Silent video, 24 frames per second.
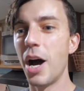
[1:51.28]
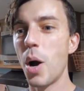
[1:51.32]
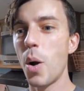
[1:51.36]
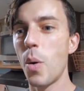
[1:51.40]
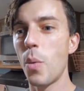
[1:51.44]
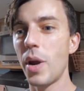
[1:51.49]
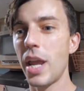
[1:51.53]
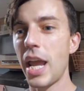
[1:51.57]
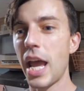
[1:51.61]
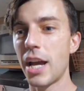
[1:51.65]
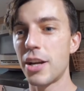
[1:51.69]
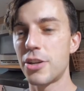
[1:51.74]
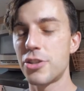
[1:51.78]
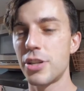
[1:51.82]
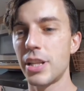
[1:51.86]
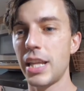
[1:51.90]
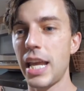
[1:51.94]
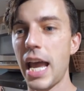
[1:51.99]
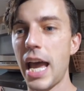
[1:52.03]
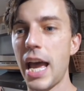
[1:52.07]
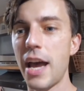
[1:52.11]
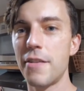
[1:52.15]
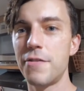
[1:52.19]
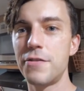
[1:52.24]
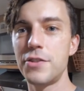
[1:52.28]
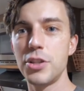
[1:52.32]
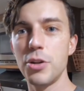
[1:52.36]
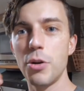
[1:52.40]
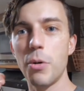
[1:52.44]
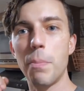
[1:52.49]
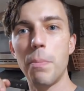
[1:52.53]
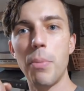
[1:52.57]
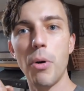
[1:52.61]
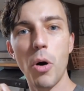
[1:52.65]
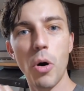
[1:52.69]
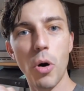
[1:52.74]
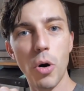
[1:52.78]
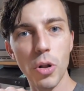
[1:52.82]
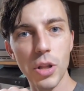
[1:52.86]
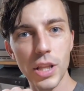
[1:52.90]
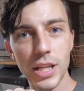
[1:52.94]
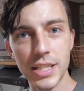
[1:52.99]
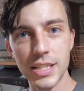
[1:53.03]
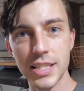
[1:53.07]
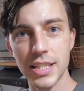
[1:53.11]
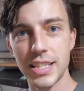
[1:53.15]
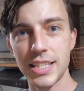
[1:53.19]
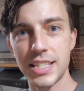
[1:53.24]
We actually have to pull
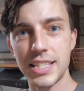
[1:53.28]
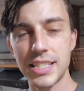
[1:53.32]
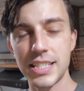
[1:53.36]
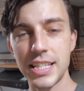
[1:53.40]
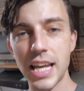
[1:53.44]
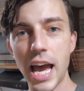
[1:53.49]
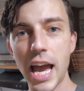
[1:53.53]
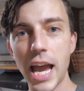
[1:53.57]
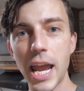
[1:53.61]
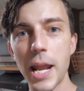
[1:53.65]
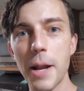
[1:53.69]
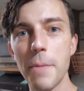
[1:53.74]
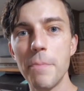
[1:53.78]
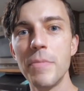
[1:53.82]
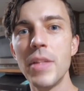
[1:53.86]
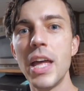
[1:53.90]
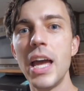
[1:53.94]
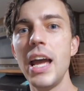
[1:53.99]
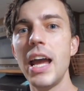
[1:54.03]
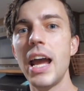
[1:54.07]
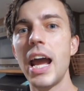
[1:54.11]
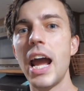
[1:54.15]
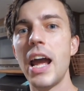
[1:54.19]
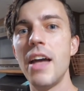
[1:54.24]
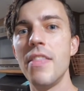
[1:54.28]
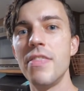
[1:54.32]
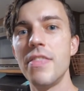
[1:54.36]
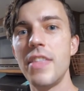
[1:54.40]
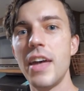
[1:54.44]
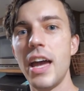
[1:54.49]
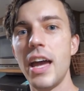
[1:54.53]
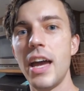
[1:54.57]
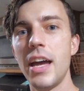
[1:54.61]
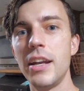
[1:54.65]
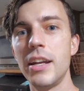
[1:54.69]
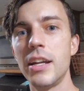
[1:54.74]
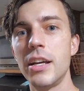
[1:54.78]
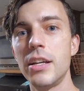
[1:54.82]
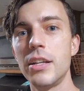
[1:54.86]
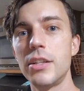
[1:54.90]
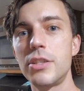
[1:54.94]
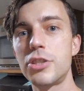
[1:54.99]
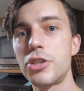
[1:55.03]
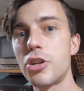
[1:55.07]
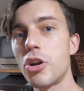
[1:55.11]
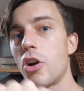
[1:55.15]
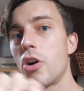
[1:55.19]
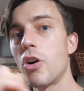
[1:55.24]
into the site and then
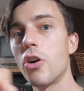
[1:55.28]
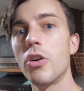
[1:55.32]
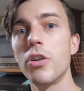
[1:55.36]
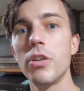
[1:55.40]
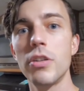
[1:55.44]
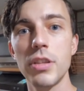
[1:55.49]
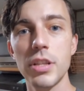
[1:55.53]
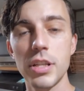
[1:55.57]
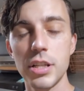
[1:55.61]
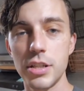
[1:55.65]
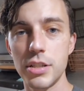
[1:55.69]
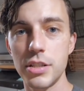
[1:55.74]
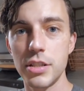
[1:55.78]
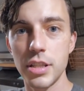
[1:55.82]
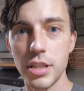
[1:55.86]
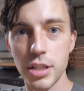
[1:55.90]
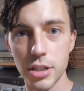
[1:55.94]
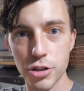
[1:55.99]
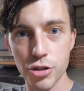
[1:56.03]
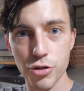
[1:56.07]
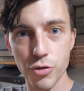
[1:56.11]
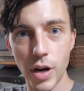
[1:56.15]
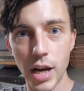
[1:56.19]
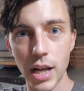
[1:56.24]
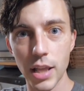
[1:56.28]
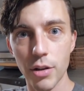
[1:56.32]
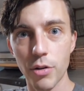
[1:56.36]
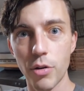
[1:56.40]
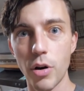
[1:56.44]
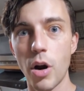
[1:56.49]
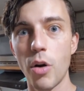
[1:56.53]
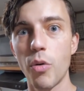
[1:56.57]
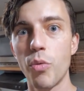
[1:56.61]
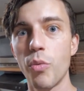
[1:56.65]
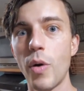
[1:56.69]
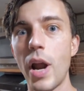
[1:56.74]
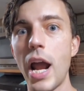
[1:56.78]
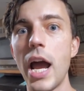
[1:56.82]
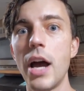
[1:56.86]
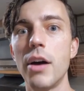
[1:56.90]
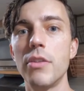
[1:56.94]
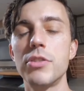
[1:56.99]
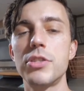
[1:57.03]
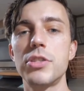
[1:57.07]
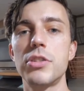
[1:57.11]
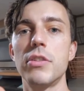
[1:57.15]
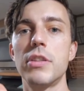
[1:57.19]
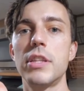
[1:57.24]
turn the trailer
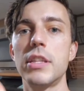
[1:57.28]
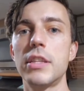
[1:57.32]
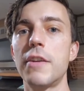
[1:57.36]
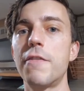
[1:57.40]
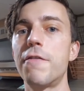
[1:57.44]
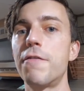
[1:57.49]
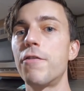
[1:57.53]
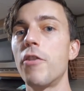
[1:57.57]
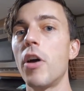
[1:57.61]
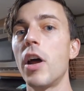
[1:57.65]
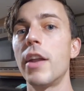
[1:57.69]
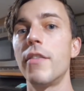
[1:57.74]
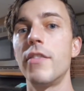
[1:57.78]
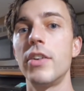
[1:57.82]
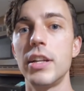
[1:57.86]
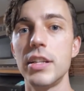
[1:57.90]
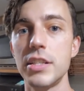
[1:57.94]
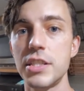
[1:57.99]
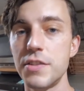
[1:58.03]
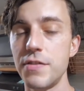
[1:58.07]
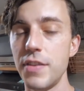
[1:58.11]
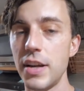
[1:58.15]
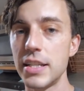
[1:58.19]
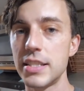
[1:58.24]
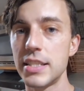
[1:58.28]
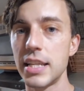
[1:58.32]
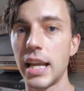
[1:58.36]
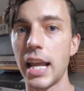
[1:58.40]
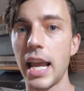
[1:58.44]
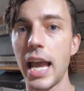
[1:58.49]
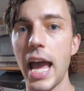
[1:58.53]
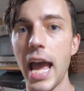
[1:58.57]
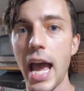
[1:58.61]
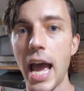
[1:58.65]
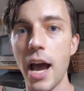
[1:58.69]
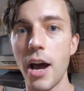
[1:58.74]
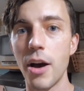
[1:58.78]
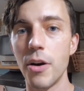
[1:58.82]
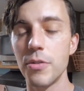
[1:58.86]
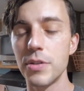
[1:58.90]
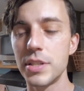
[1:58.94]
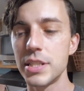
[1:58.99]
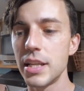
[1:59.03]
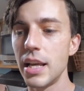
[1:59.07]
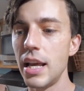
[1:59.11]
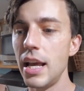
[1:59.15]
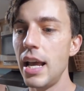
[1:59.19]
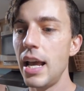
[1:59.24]
around so that the front of it is facing
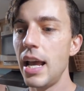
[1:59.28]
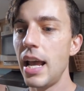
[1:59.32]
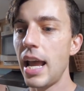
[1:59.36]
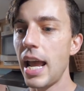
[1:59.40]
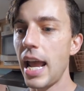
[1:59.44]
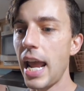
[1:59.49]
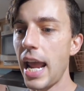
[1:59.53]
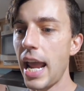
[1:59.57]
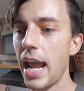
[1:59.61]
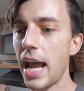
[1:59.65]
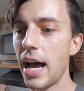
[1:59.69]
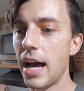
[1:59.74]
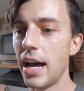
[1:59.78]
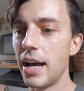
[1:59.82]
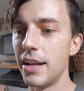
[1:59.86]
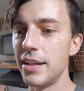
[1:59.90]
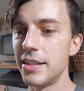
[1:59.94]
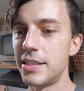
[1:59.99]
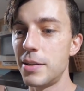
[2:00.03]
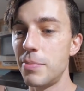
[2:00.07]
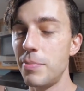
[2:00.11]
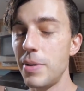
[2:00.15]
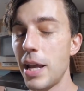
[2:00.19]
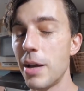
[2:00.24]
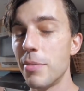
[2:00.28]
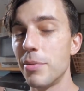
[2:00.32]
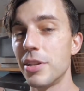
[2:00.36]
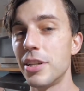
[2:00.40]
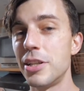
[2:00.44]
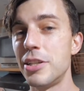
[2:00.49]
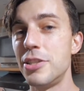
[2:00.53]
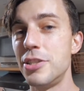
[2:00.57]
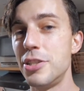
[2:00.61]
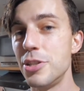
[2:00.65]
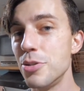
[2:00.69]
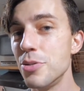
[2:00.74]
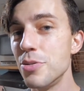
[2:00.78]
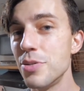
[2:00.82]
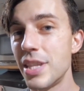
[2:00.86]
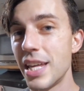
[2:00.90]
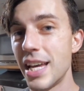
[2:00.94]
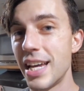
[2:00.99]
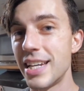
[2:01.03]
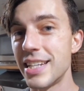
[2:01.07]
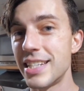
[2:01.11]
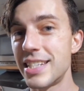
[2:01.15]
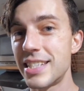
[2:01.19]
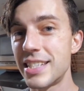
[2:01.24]
out. And to be able to do
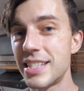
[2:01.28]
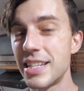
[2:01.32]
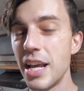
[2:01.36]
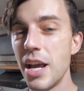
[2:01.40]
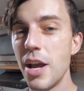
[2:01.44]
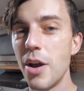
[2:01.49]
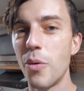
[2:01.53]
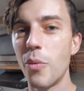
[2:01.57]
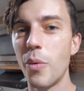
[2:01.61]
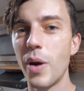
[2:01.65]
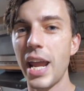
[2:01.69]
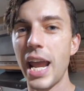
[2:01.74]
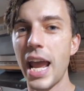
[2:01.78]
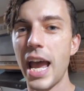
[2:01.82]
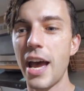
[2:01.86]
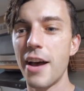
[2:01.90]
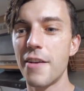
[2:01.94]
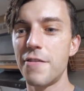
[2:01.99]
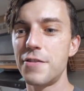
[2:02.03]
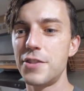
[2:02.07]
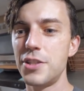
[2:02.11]
this, we have